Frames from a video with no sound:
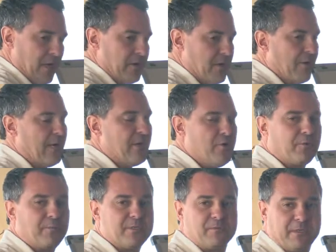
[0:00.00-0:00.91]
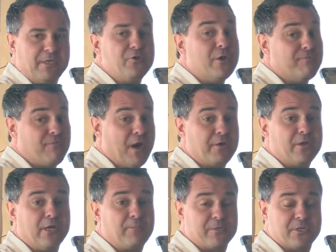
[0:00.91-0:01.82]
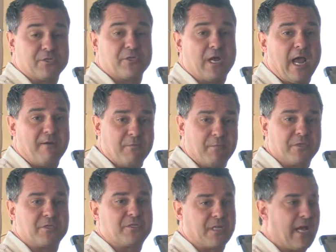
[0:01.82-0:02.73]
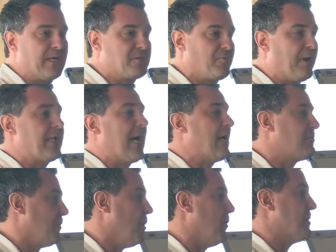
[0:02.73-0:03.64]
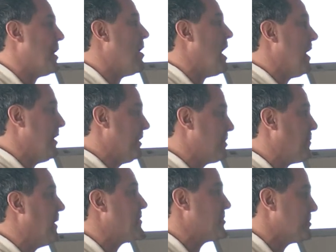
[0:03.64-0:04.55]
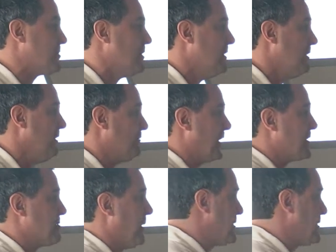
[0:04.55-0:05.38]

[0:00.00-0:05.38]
You're in a very unique position to have a business that has great cash flow without high expenses, if that